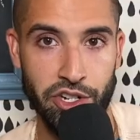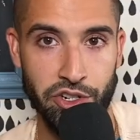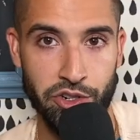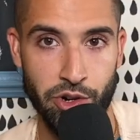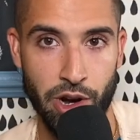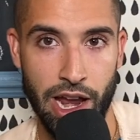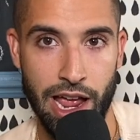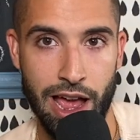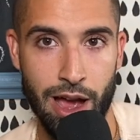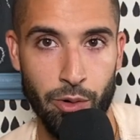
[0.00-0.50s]

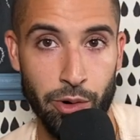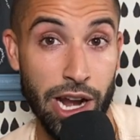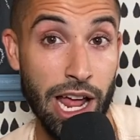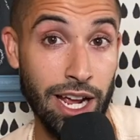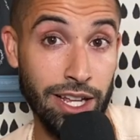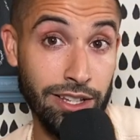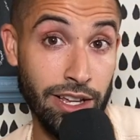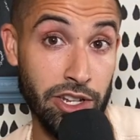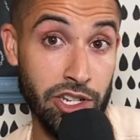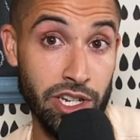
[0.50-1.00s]
dry out. We're not
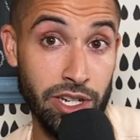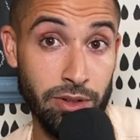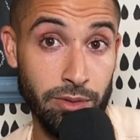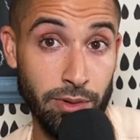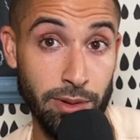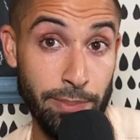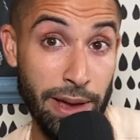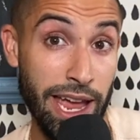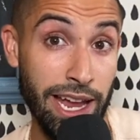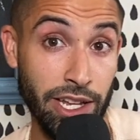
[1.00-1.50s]
gonna touch it. We
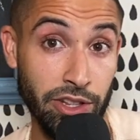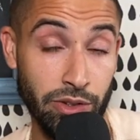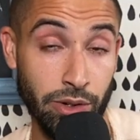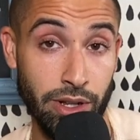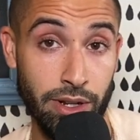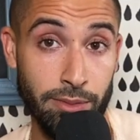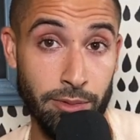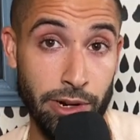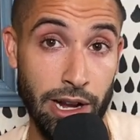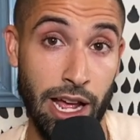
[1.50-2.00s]
pay into
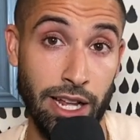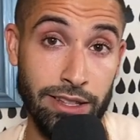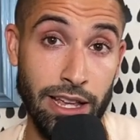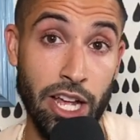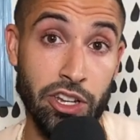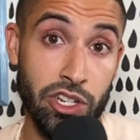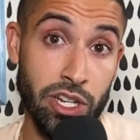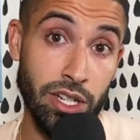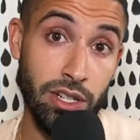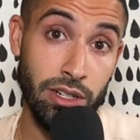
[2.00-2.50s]
it. We're not gonna
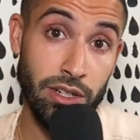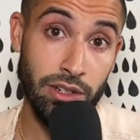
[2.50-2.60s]
touch it.